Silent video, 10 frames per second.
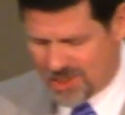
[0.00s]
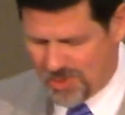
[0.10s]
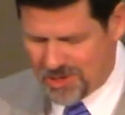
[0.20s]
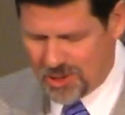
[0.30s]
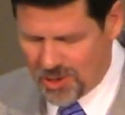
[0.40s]

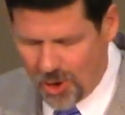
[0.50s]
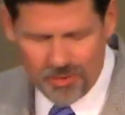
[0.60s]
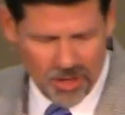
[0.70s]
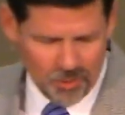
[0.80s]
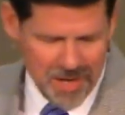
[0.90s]
is when you
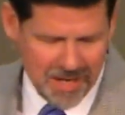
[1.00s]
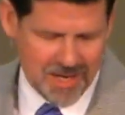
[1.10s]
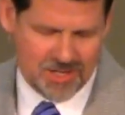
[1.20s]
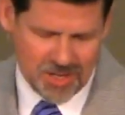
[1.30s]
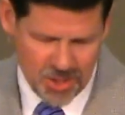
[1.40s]
know their
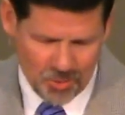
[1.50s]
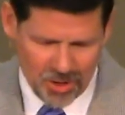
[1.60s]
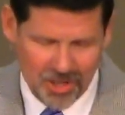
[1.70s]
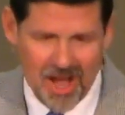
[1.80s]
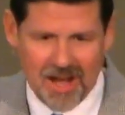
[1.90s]
weakness and you
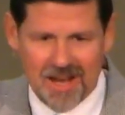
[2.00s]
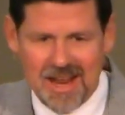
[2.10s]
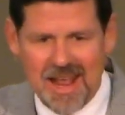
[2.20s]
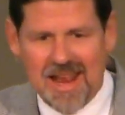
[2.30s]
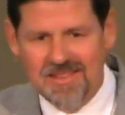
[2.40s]
work on
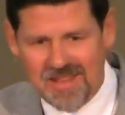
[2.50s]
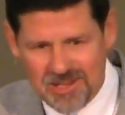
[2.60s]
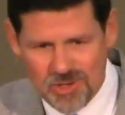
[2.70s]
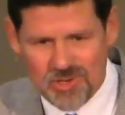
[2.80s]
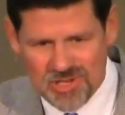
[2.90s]
it, and
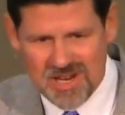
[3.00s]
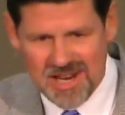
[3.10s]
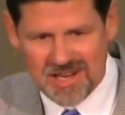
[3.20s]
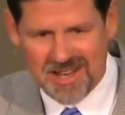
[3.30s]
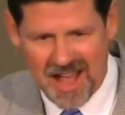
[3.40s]
then you
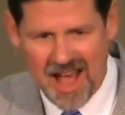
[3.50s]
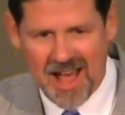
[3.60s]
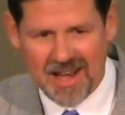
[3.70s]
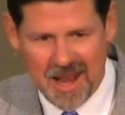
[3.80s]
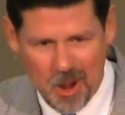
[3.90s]
see
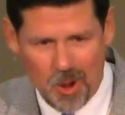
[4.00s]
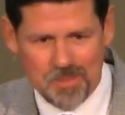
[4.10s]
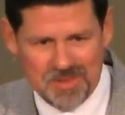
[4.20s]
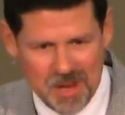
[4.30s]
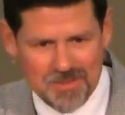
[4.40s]
God
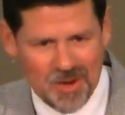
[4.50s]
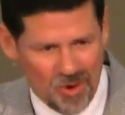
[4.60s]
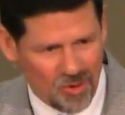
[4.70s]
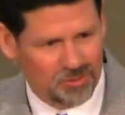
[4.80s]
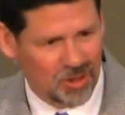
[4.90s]
help them
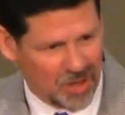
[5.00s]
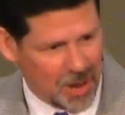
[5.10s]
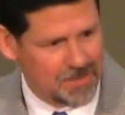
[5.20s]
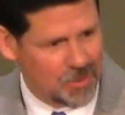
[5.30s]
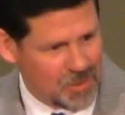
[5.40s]
to
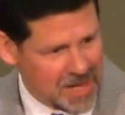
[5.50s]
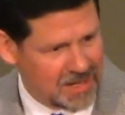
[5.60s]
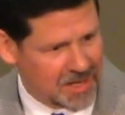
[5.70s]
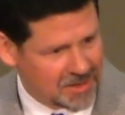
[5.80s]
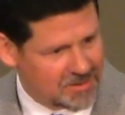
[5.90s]
overcome the
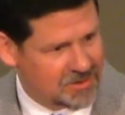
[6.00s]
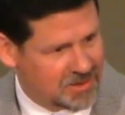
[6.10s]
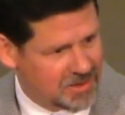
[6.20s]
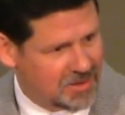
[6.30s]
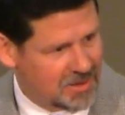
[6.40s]
weakness.
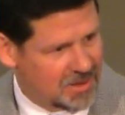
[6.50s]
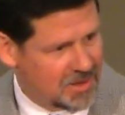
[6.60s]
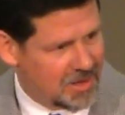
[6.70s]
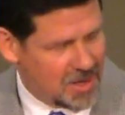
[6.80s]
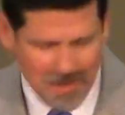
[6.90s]

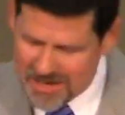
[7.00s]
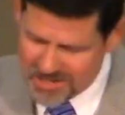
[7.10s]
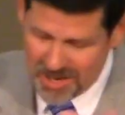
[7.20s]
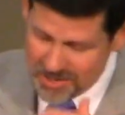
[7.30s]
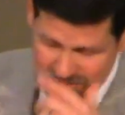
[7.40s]
My
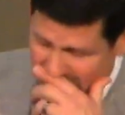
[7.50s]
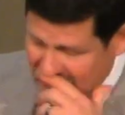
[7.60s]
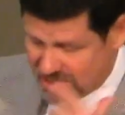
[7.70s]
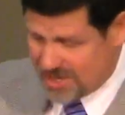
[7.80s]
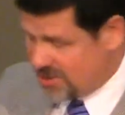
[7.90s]
son,
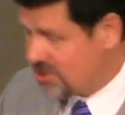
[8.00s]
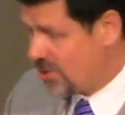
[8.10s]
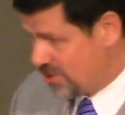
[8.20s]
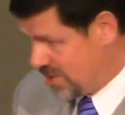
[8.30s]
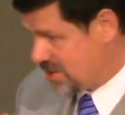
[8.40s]
Josh, it's the
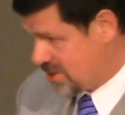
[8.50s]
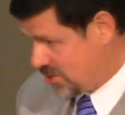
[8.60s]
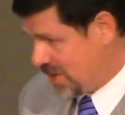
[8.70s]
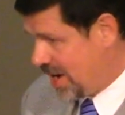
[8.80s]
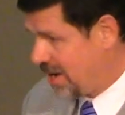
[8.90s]
truth, isn't
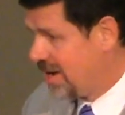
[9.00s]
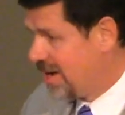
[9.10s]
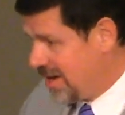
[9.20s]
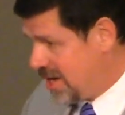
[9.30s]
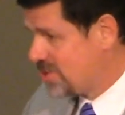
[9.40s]
it, sweetheart?
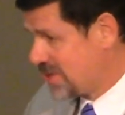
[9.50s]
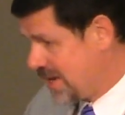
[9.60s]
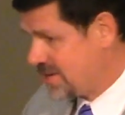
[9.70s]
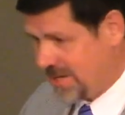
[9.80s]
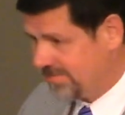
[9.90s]
He was
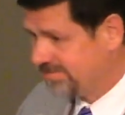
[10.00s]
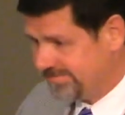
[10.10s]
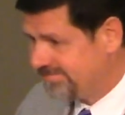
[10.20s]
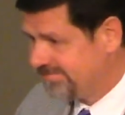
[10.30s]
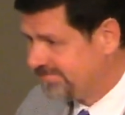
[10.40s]
lazy.
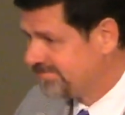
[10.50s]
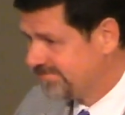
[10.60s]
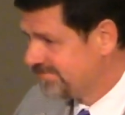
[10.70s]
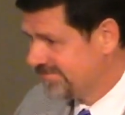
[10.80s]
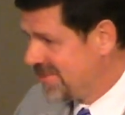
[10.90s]

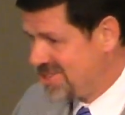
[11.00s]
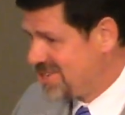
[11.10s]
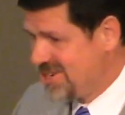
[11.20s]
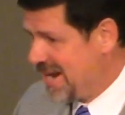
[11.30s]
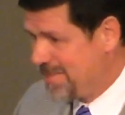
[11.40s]
There's
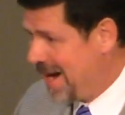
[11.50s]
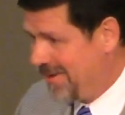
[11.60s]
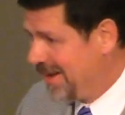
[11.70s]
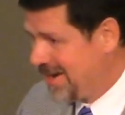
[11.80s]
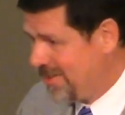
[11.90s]
just no doubt
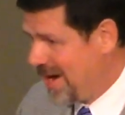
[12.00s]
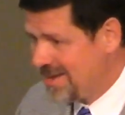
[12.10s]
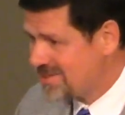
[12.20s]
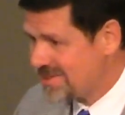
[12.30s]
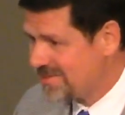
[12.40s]
about it. He
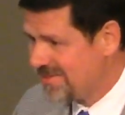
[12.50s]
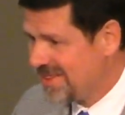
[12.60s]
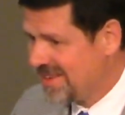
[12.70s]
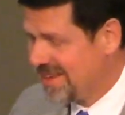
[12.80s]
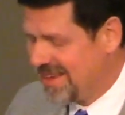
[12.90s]
was.
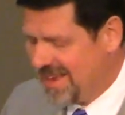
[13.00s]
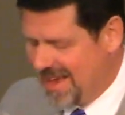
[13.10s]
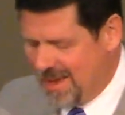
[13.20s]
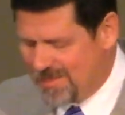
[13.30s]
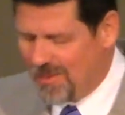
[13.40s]

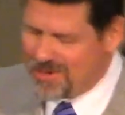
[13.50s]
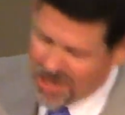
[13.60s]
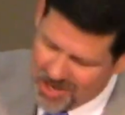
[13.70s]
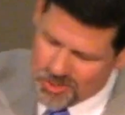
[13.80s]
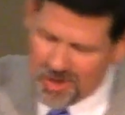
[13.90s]
But when
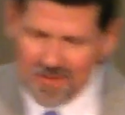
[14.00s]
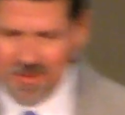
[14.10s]
Josh went